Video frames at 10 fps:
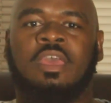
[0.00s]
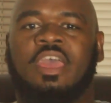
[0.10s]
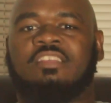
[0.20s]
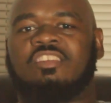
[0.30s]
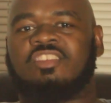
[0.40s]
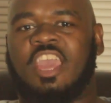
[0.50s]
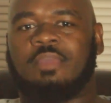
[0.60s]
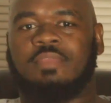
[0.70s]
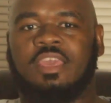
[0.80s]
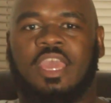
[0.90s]
It's a
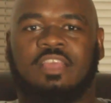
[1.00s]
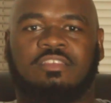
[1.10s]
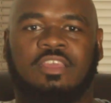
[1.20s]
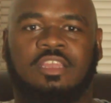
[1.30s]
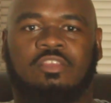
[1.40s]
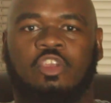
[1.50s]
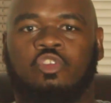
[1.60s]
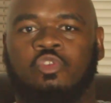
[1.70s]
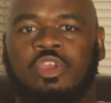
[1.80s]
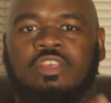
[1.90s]
shame they can't see that their
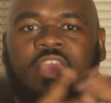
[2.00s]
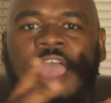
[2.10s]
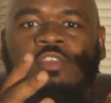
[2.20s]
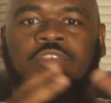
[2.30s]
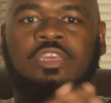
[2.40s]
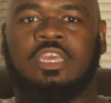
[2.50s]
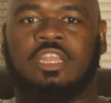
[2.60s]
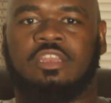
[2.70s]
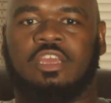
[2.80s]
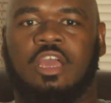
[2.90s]
greed is actually
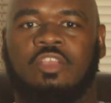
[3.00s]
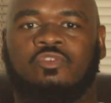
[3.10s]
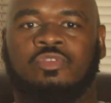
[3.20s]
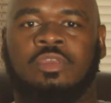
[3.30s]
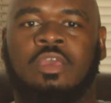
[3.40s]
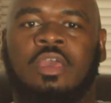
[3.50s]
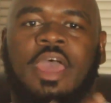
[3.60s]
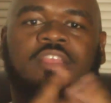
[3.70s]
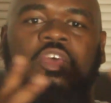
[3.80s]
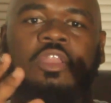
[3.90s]
killing the country
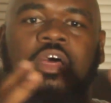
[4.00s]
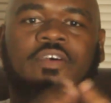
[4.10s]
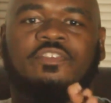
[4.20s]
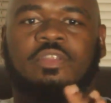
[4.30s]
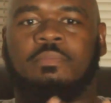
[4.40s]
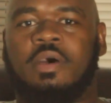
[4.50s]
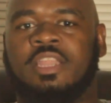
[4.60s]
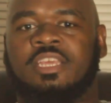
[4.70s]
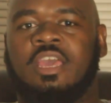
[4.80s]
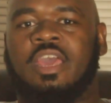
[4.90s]
and their love for the
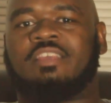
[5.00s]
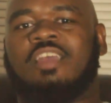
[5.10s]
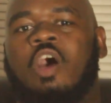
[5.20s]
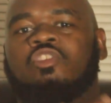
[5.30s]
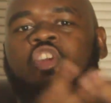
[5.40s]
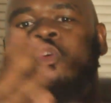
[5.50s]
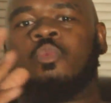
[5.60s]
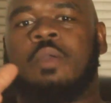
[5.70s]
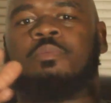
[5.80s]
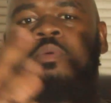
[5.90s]
money is causing
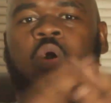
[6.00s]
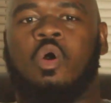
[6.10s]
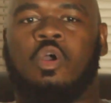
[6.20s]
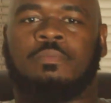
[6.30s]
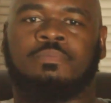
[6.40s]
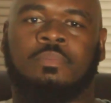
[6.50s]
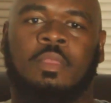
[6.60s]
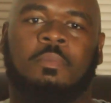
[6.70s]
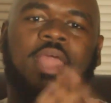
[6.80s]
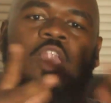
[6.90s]
irreparable harm.
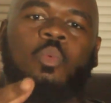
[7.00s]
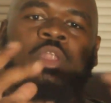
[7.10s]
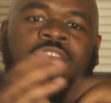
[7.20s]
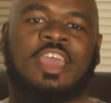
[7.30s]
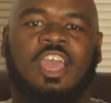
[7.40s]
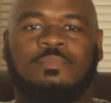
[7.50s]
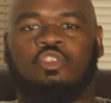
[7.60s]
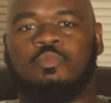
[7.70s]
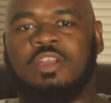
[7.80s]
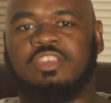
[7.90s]
But I don't want to take up
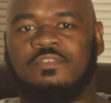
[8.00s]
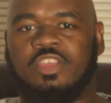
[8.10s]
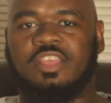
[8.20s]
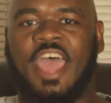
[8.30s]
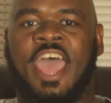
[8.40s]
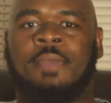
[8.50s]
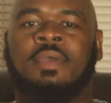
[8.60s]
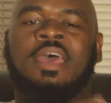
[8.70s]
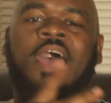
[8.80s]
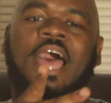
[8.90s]
too much of your time.
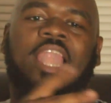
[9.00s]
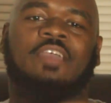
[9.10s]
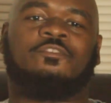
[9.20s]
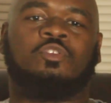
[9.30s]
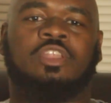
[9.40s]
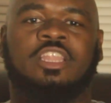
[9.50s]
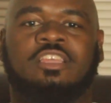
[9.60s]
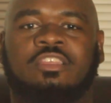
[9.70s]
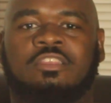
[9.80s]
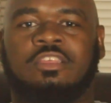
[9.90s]
I'd like for you to
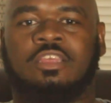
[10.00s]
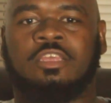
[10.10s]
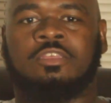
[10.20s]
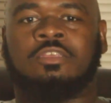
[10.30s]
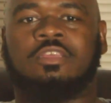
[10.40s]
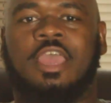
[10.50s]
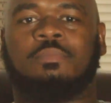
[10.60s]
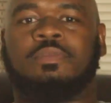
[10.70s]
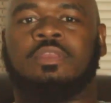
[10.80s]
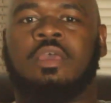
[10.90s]
listen to this
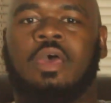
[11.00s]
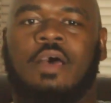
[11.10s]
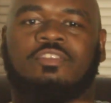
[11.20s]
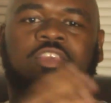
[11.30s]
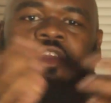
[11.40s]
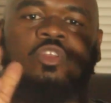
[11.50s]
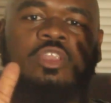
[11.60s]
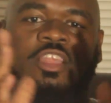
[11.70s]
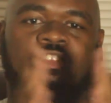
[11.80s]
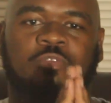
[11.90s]
segment of Senator
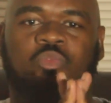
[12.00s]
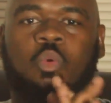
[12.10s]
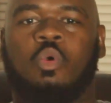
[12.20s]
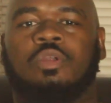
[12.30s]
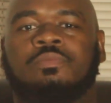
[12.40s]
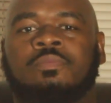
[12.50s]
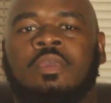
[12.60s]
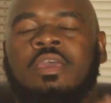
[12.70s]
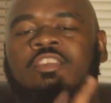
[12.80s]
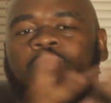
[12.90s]
Elizabeth Warren
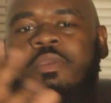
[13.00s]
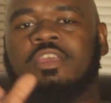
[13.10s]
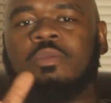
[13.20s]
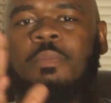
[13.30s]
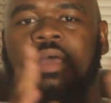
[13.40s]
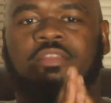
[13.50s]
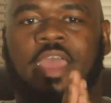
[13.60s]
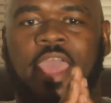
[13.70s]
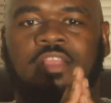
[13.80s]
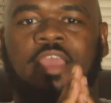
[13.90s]
speaking about
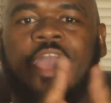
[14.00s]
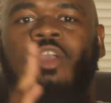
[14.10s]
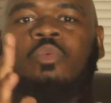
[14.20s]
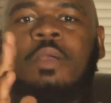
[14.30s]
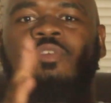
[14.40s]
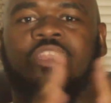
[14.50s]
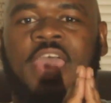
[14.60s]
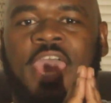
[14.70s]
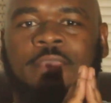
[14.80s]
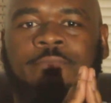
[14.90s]
the Anti-Corruption Act.